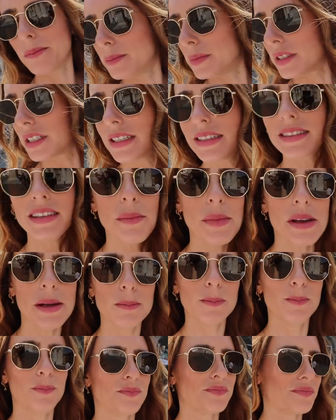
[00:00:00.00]
Because I
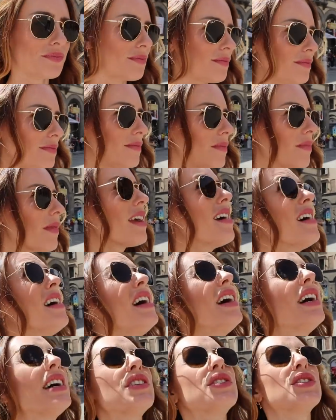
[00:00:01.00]
mean,
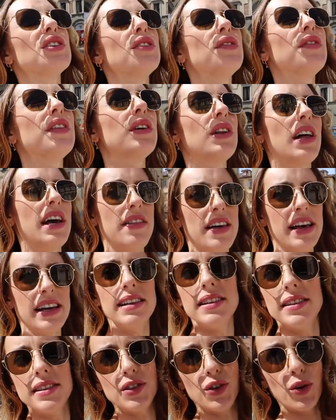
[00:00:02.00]
I do feel like that
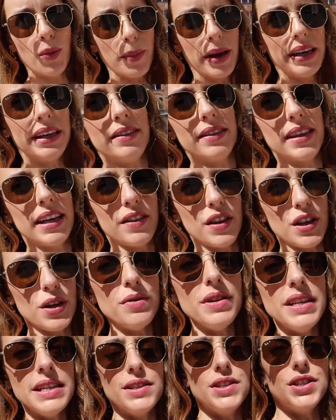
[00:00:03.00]
is your main thing that
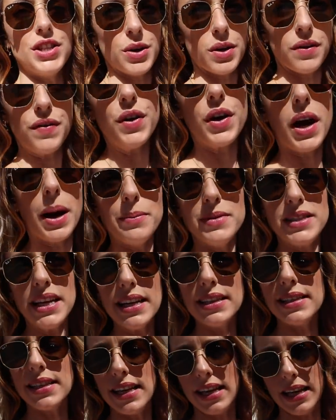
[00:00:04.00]
you need to do if you come
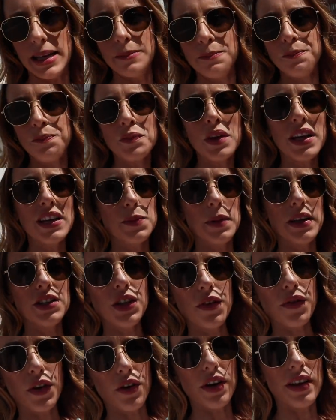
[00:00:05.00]
to Italy,
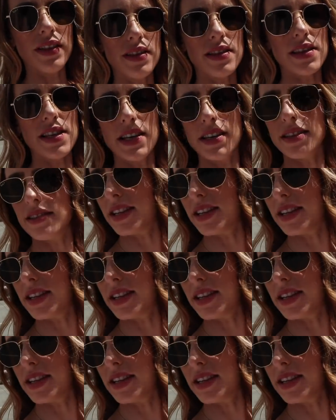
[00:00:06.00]
especially if you're in the